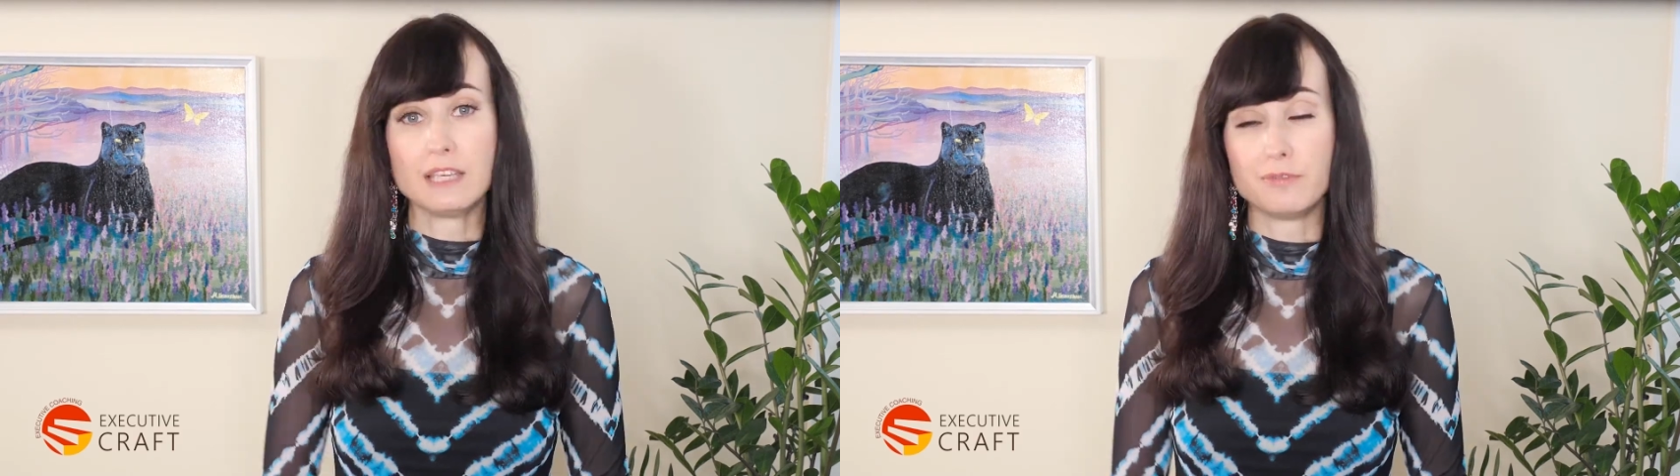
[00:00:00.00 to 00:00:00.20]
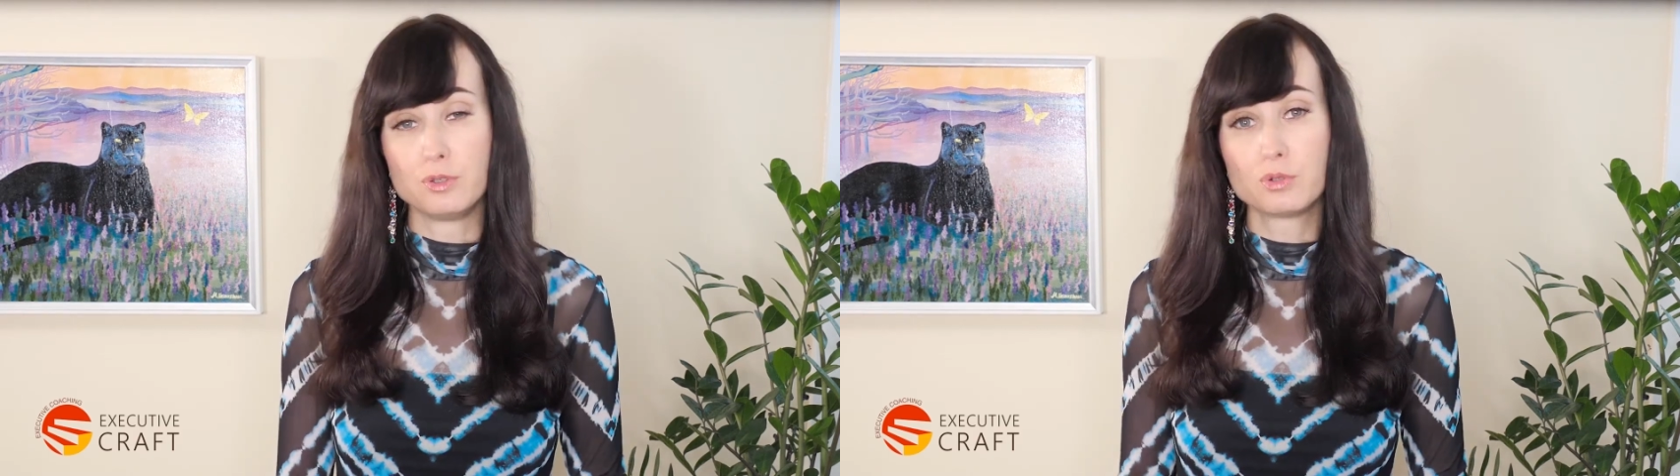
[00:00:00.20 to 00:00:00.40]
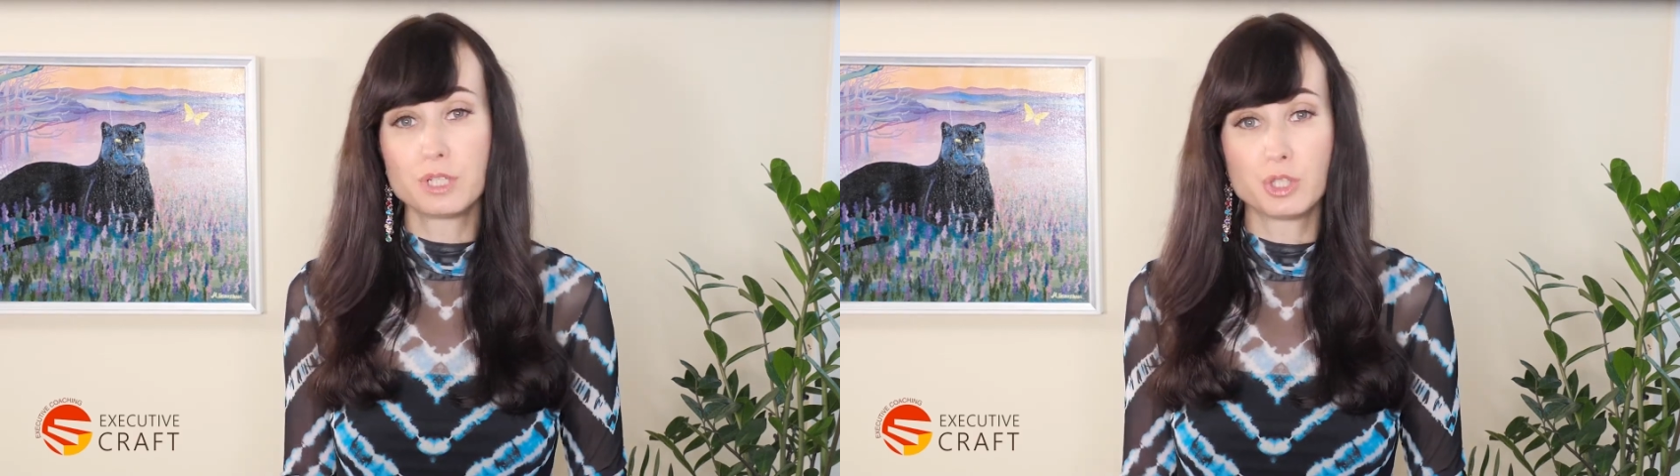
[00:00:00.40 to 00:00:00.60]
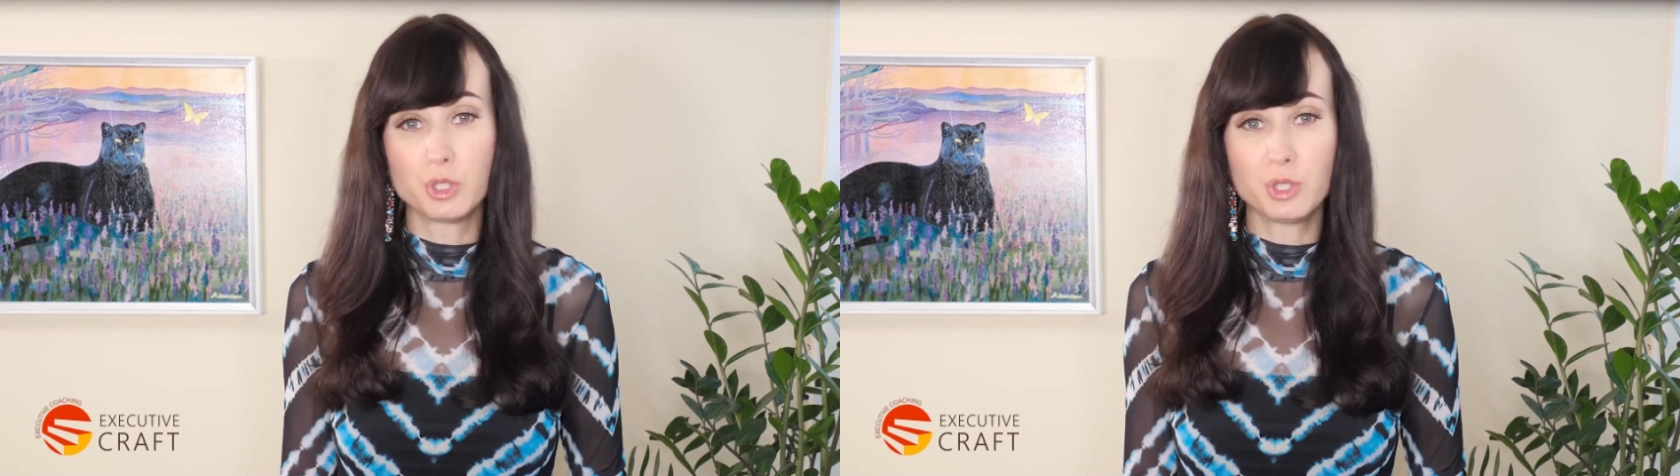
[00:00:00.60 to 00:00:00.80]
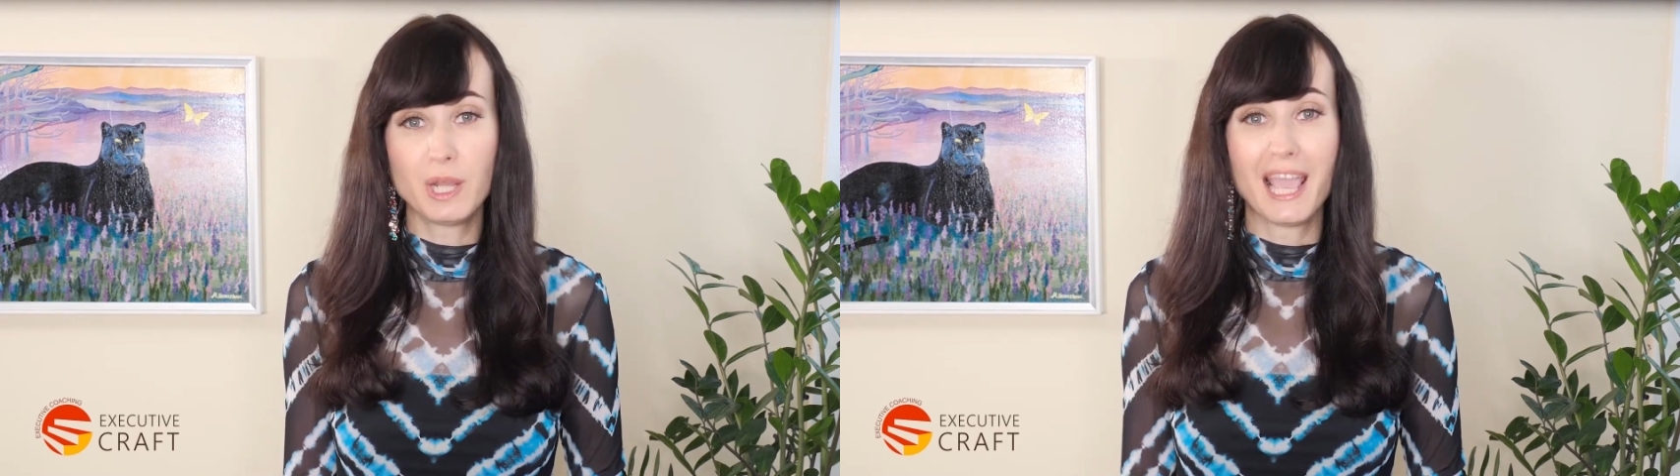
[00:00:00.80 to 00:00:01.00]
If you
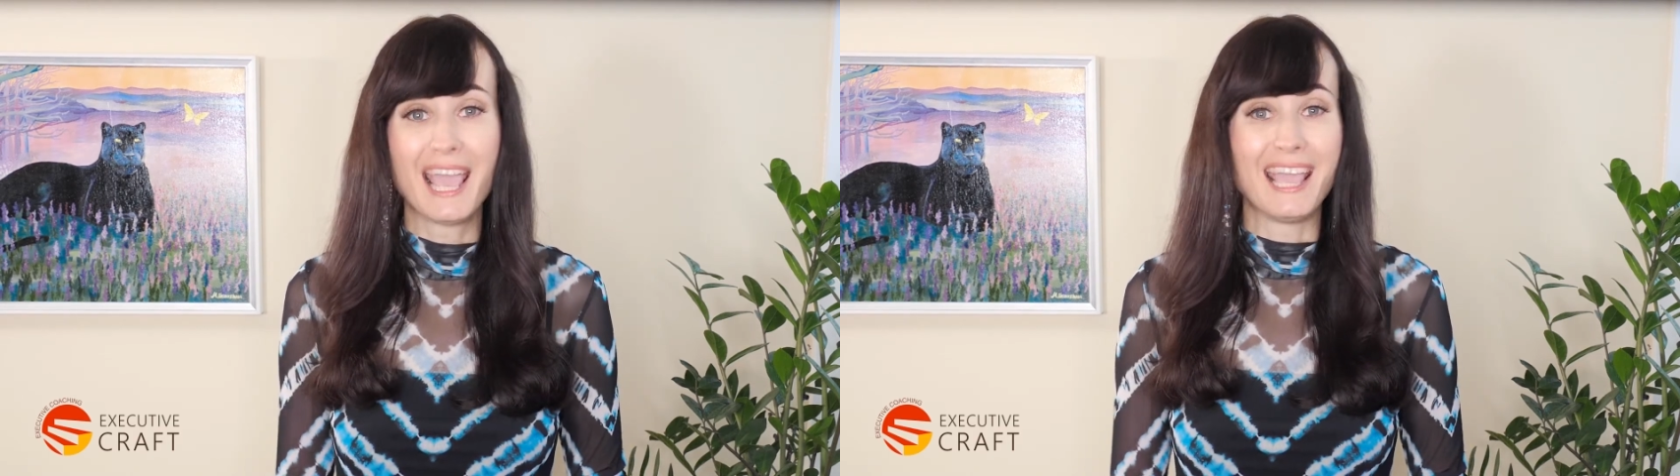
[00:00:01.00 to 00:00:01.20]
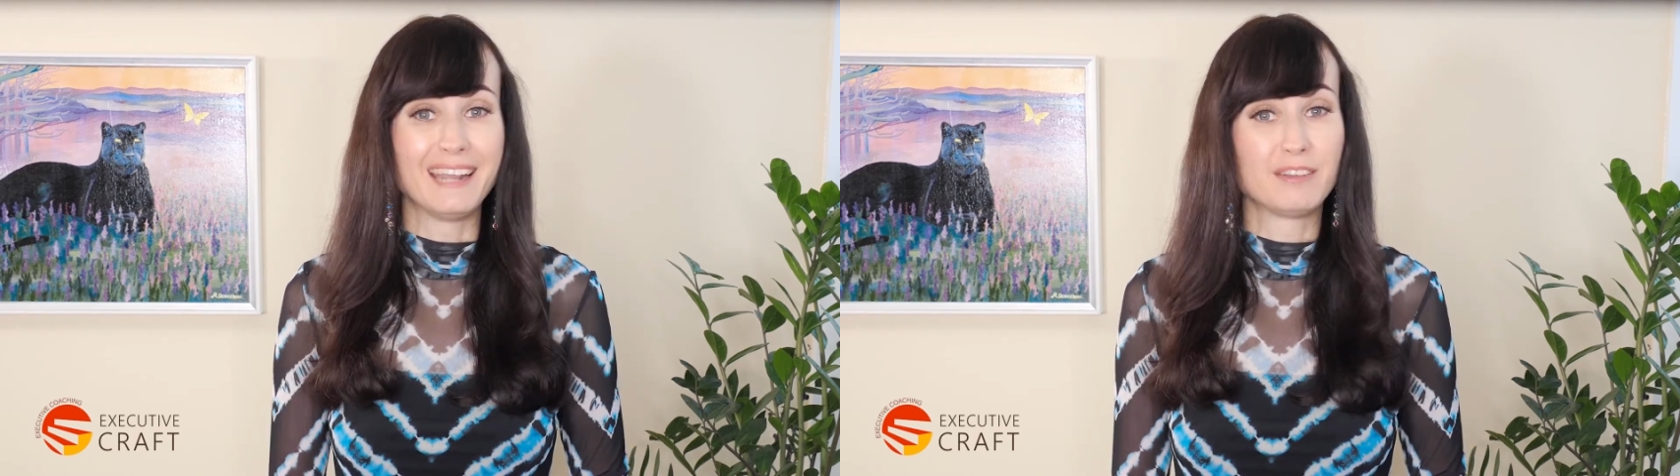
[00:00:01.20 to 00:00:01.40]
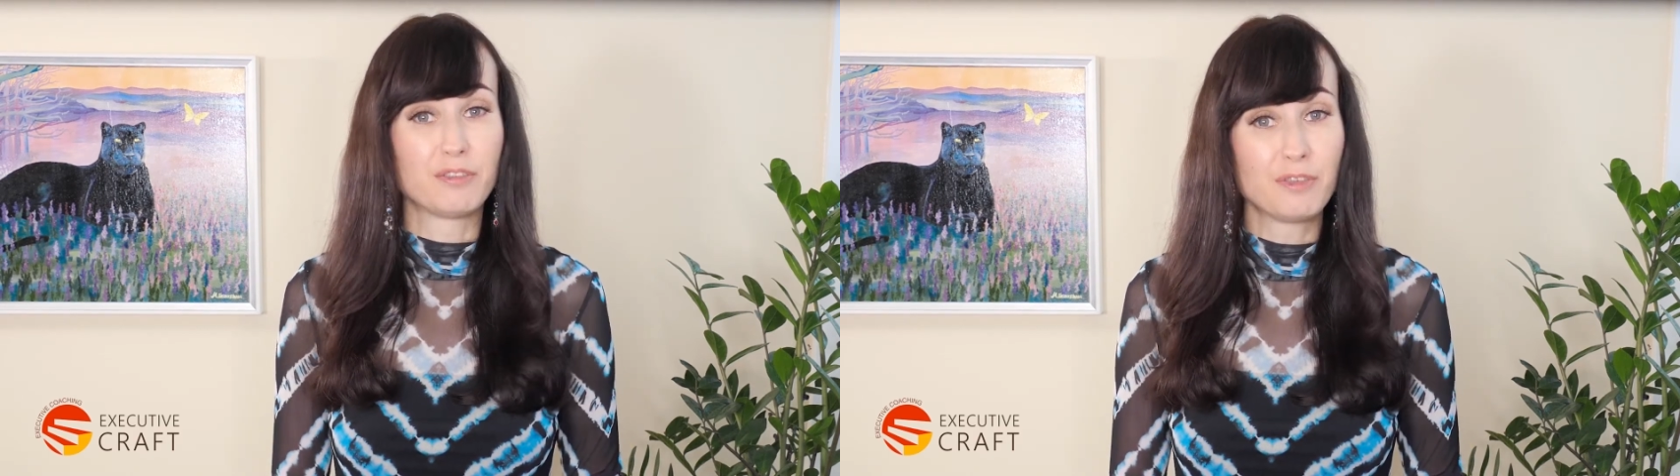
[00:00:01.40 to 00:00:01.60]
return and